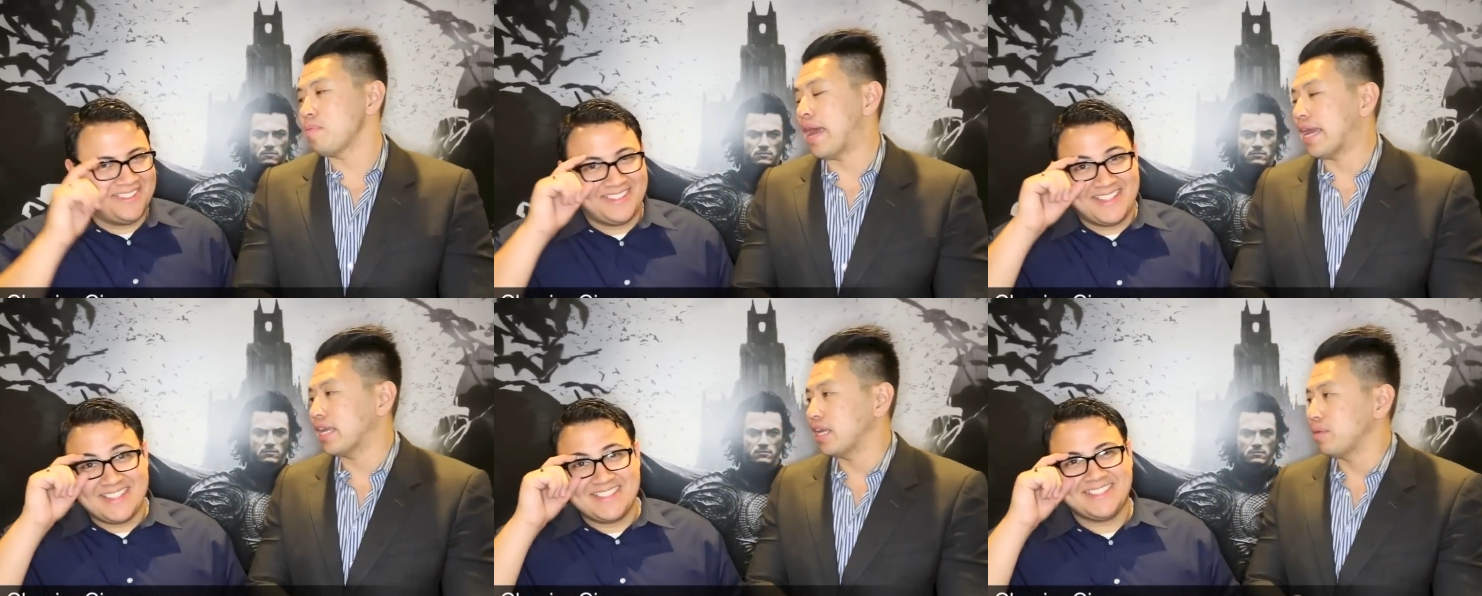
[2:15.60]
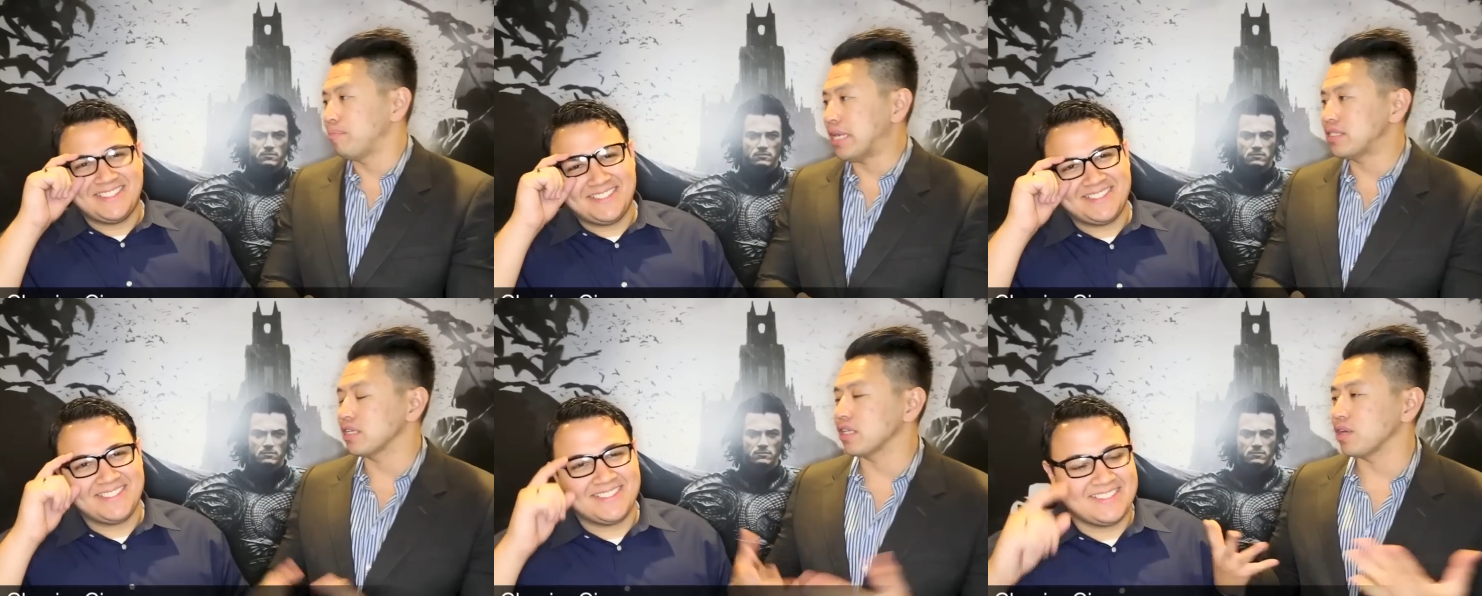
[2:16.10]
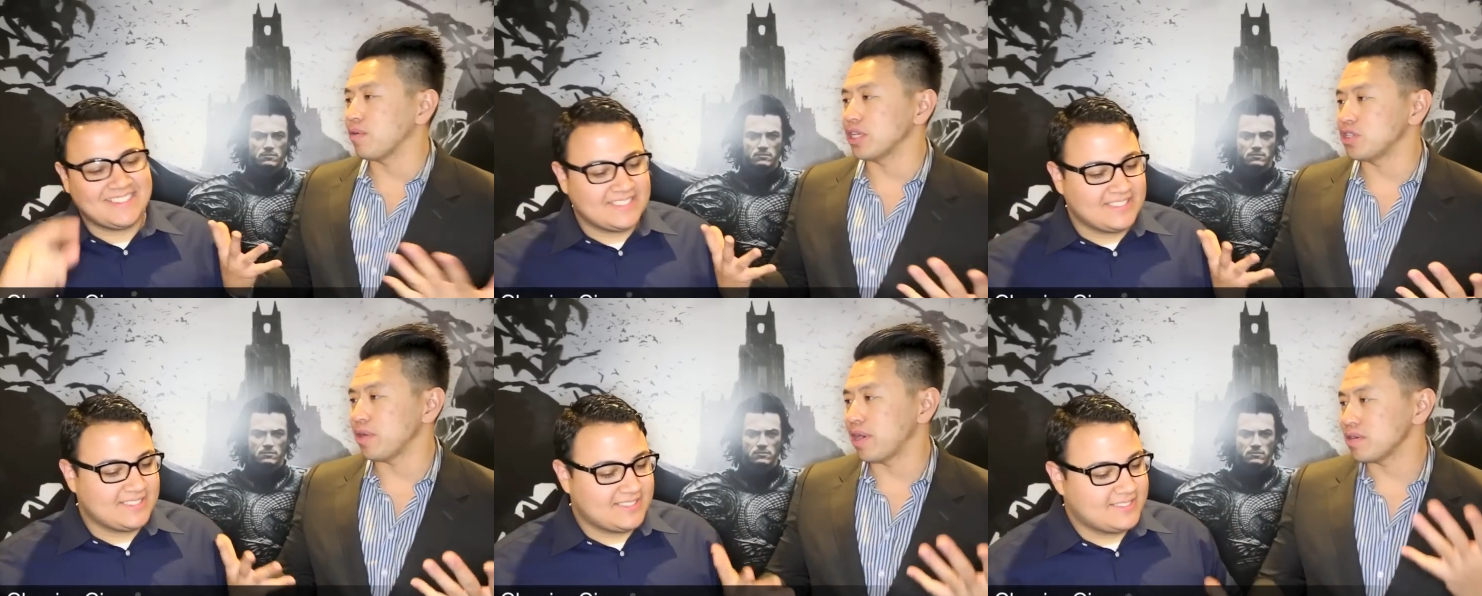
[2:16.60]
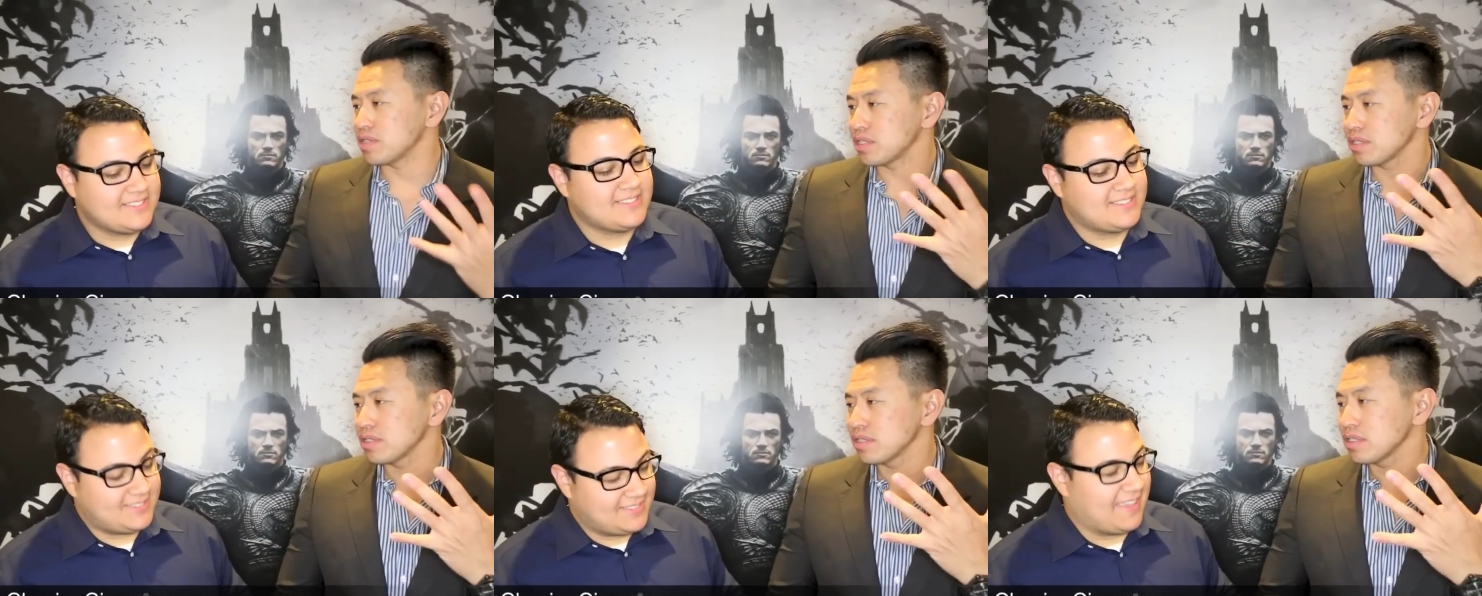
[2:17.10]
Speaker 1: be back in basically what two
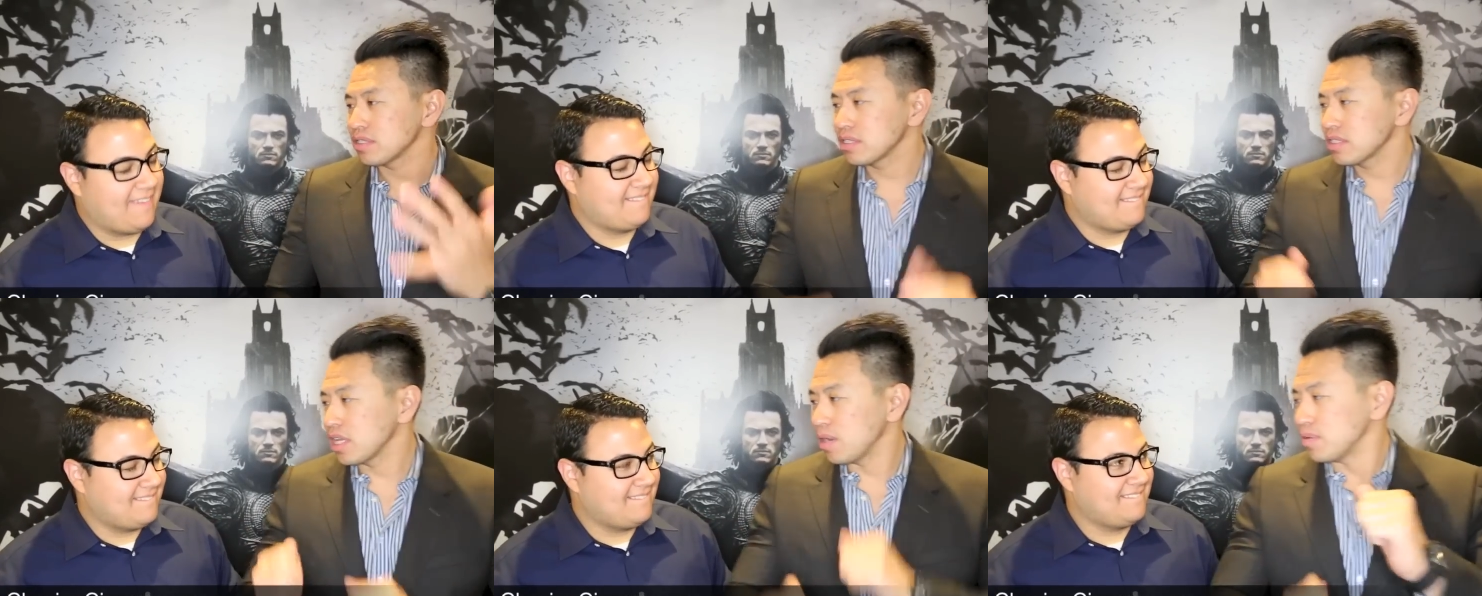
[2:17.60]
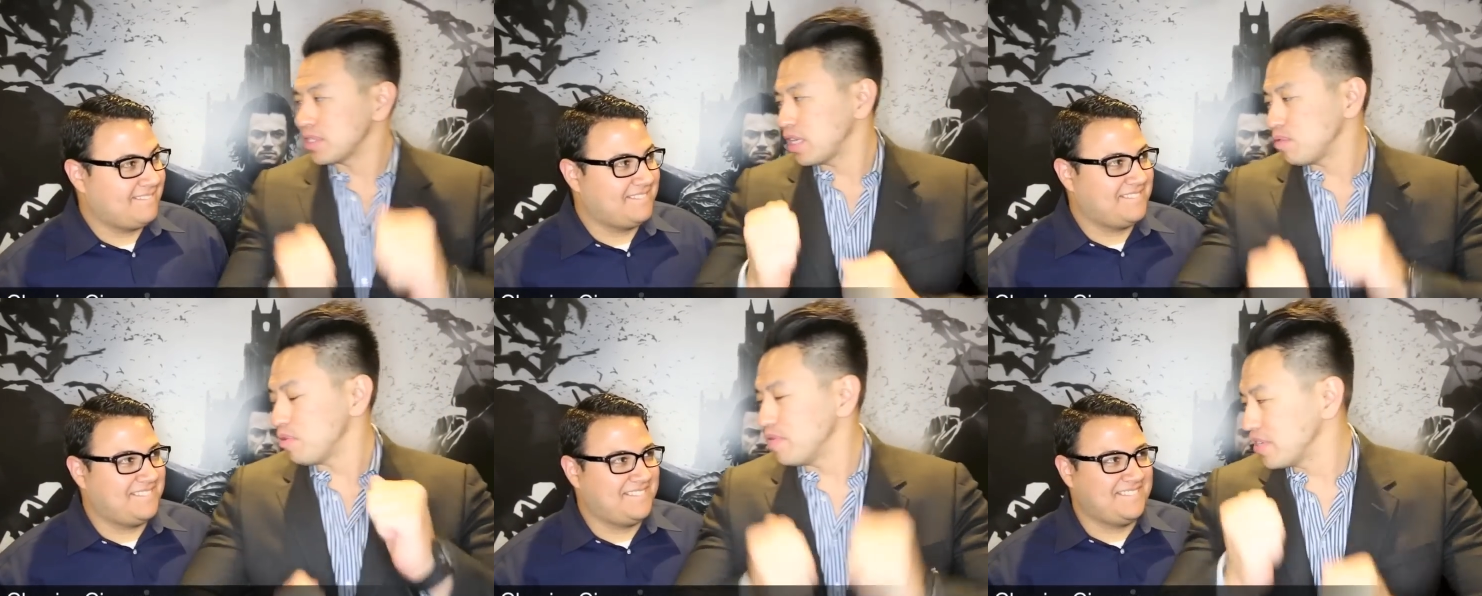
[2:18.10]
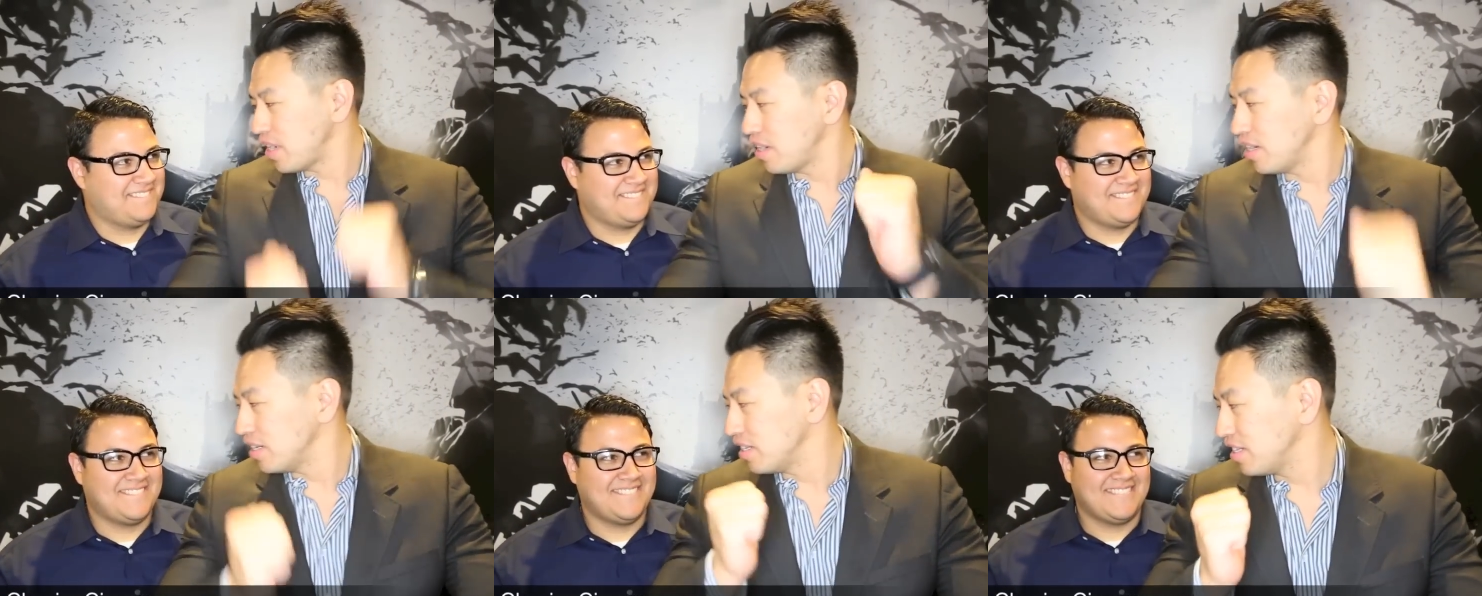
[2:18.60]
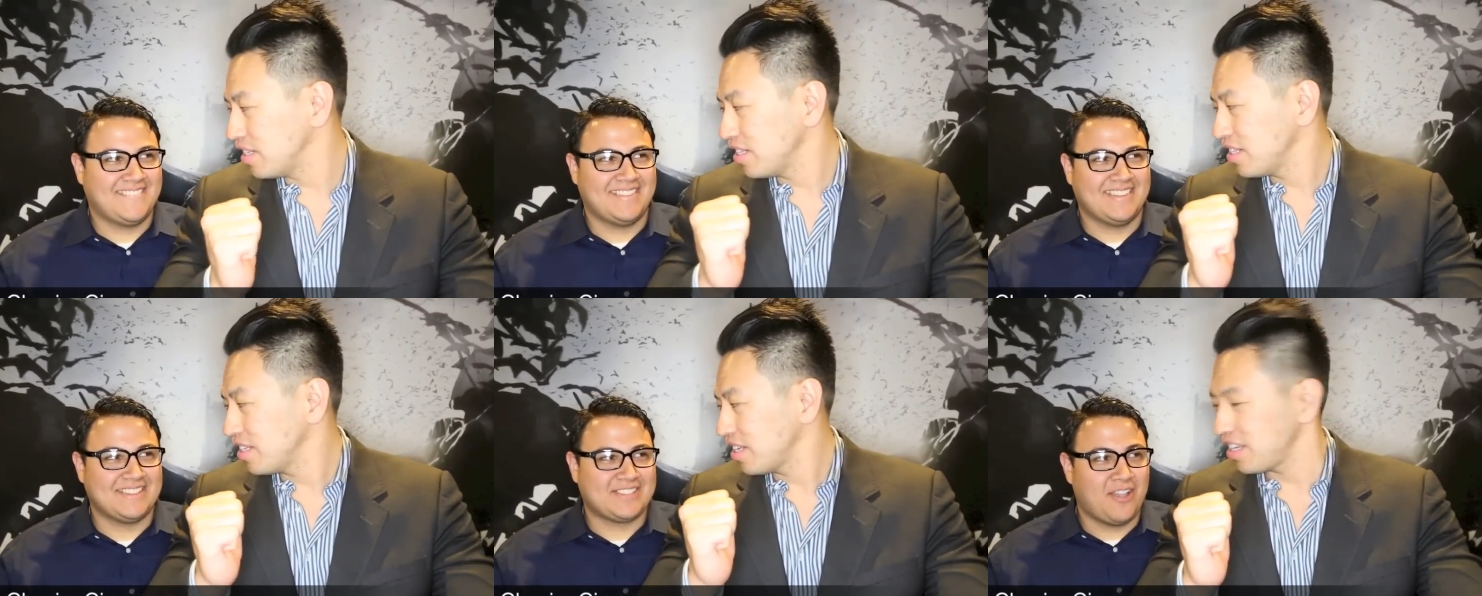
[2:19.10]
hours, and we'll see how the movies are, and
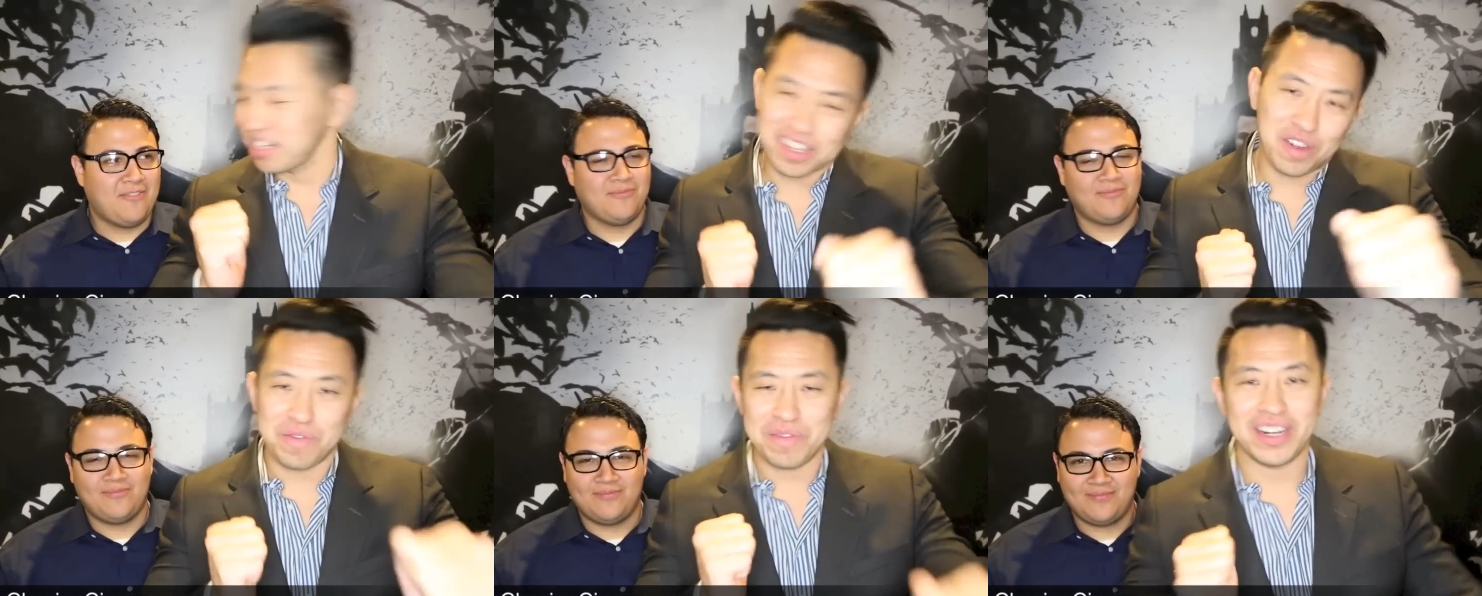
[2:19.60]
let's go go from